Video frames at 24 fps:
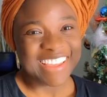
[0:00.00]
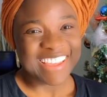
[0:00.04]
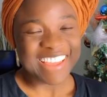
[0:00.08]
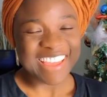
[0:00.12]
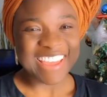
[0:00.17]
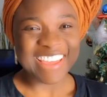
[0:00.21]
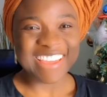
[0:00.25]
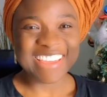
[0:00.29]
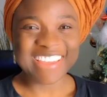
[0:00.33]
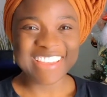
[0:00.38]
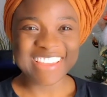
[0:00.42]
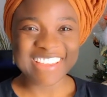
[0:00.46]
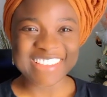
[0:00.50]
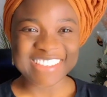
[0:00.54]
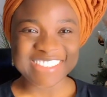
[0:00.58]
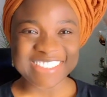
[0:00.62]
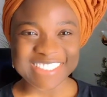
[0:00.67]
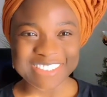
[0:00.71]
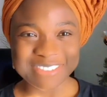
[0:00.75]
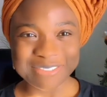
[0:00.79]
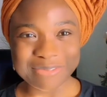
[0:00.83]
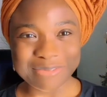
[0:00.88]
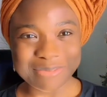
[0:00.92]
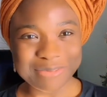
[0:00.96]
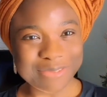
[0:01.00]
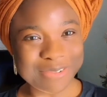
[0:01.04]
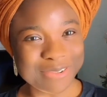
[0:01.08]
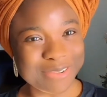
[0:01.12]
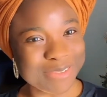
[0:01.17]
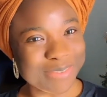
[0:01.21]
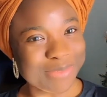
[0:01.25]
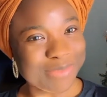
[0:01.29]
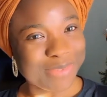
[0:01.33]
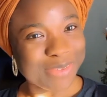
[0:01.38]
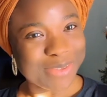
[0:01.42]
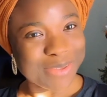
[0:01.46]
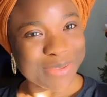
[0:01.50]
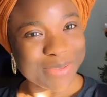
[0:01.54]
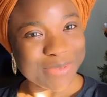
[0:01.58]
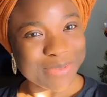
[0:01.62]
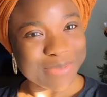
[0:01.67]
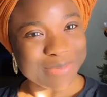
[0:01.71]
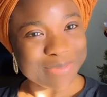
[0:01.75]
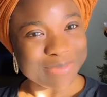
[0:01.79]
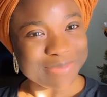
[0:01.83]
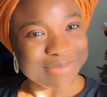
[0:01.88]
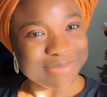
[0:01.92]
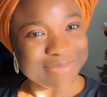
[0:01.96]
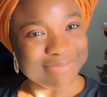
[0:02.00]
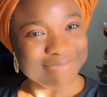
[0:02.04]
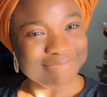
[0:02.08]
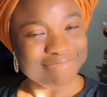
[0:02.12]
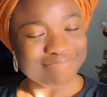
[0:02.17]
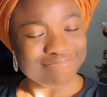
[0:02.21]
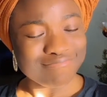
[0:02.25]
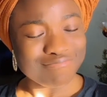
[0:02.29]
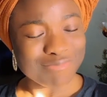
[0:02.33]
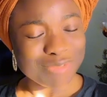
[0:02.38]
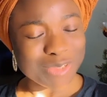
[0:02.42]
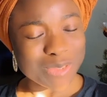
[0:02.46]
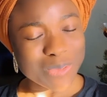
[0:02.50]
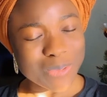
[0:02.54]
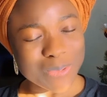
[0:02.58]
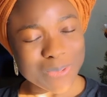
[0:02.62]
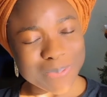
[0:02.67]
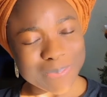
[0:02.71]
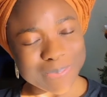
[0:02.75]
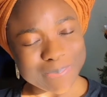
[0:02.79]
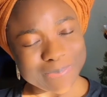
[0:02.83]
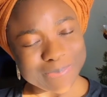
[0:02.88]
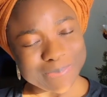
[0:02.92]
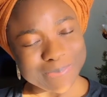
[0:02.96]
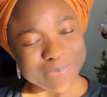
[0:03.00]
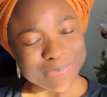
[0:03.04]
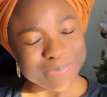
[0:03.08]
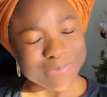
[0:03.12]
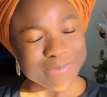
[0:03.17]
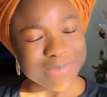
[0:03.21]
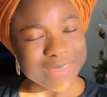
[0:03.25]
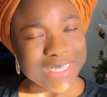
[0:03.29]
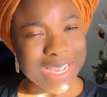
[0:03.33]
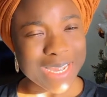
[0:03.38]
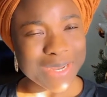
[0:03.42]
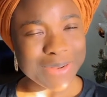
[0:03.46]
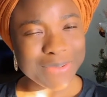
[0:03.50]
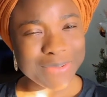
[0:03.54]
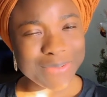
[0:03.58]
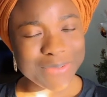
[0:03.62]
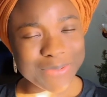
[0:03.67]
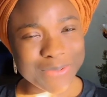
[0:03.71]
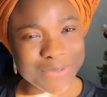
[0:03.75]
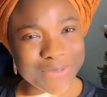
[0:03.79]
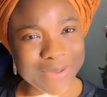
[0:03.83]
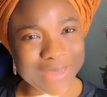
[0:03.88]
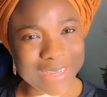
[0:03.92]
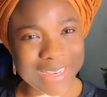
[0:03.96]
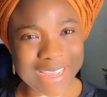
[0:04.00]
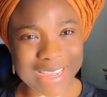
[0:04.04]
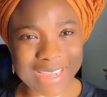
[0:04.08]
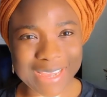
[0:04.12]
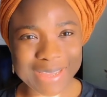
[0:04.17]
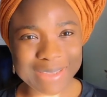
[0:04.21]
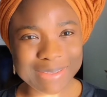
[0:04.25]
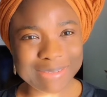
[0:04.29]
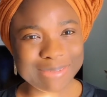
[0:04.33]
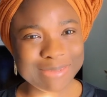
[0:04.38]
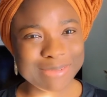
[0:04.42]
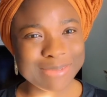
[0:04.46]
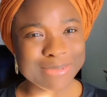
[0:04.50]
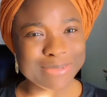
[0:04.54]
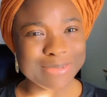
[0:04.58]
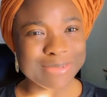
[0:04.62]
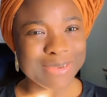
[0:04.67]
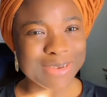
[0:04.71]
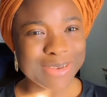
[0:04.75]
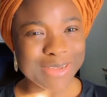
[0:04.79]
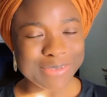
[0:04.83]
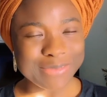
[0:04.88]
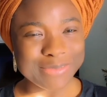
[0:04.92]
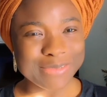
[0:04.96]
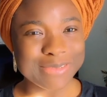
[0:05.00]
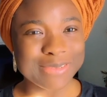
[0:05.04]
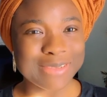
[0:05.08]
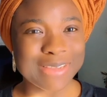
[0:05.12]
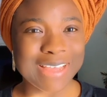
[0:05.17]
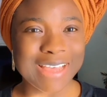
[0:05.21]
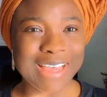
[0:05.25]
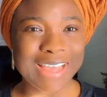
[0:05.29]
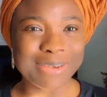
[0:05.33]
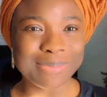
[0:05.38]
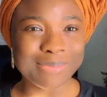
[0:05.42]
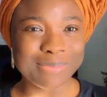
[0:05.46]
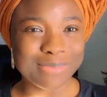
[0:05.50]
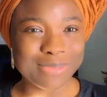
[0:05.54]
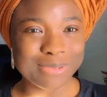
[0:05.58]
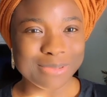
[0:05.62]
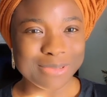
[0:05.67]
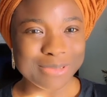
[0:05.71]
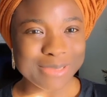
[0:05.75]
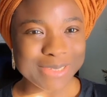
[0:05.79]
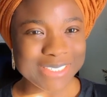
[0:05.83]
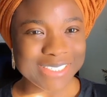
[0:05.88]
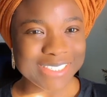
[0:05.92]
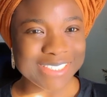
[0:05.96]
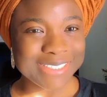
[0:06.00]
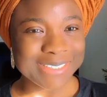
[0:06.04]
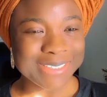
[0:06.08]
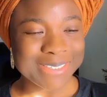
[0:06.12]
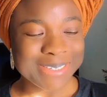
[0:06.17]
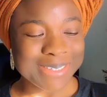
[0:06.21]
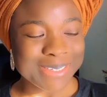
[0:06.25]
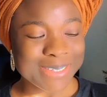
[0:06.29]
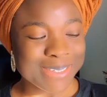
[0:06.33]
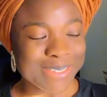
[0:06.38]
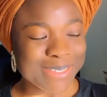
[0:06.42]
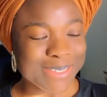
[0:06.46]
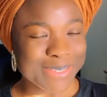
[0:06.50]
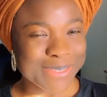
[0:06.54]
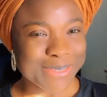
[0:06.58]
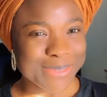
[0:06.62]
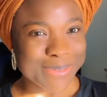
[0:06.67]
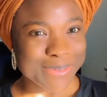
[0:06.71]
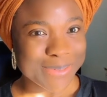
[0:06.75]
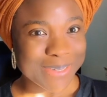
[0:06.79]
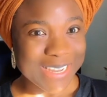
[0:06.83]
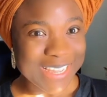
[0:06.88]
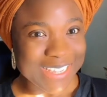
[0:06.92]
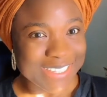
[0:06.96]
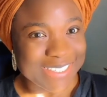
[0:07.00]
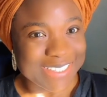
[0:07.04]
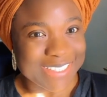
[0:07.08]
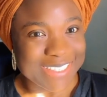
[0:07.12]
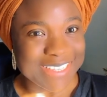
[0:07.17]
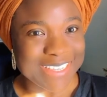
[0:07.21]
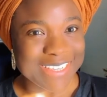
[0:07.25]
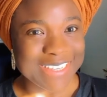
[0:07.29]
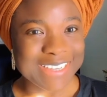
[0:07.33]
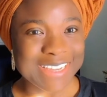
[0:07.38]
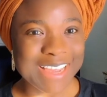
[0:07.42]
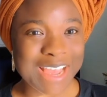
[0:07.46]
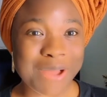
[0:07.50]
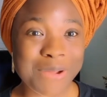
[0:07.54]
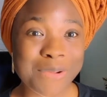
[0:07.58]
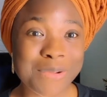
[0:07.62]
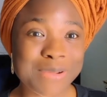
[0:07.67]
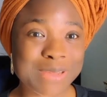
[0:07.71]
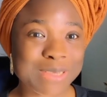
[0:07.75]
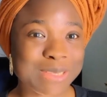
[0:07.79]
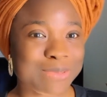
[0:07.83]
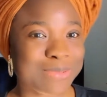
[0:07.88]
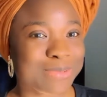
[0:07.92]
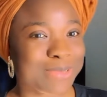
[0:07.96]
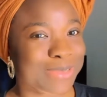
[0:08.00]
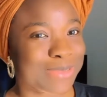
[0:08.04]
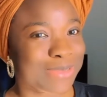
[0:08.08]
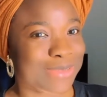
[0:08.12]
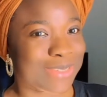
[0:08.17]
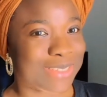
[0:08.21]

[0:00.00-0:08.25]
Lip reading: And here's the front view. So I don't know whether you love to add brooch, so let's see. I always want to